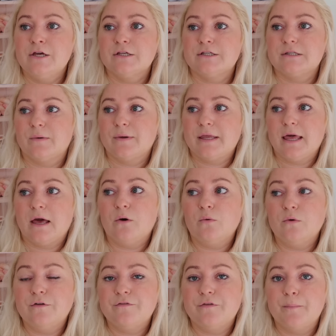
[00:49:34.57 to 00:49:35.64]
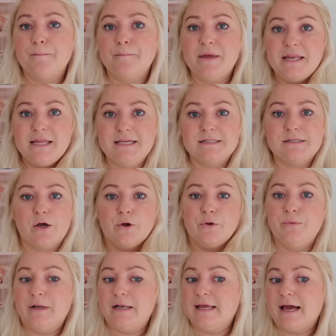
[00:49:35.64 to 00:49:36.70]
so I can get all of the minis
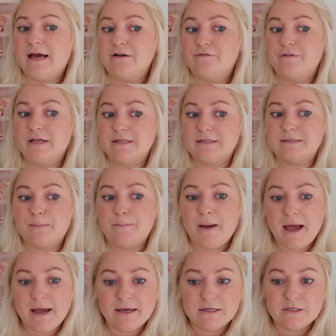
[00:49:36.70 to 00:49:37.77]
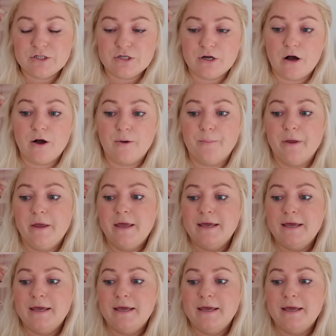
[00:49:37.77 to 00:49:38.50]
only advents packaged up,